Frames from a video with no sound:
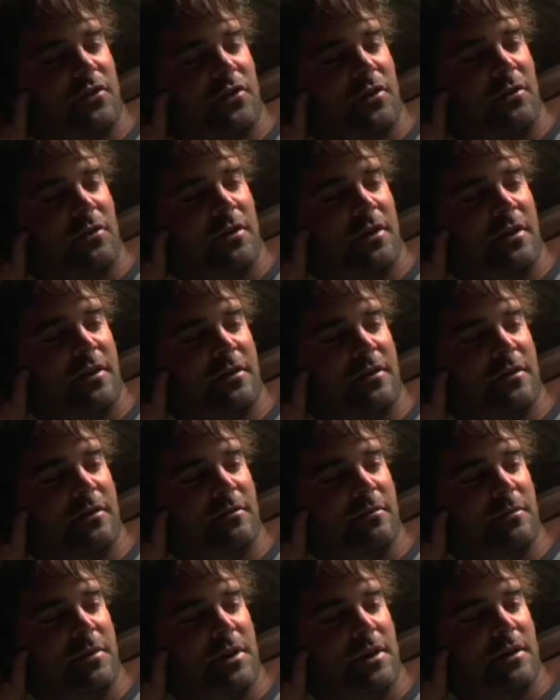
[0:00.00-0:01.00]
showing us
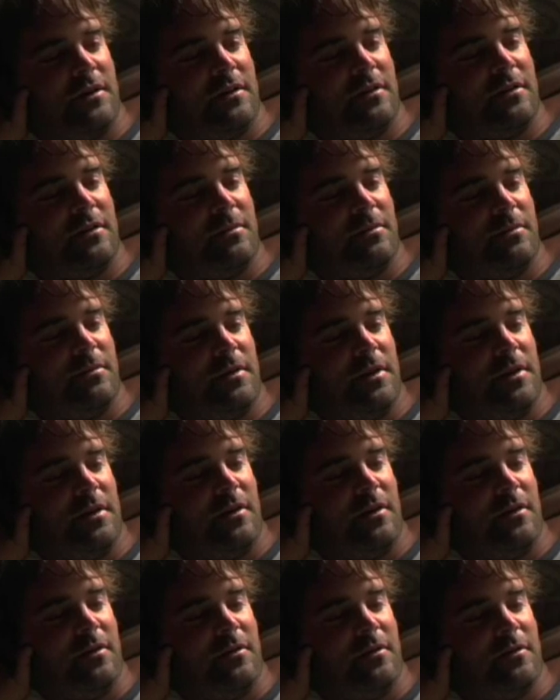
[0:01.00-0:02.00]
and being this, you
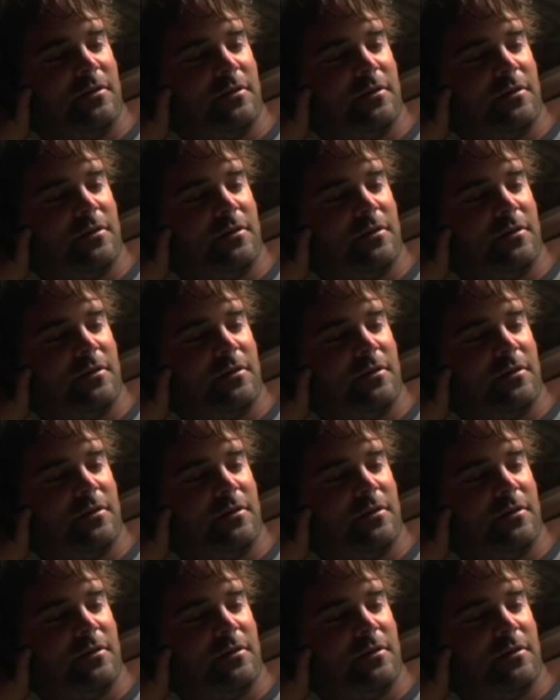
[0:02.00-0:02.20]
know,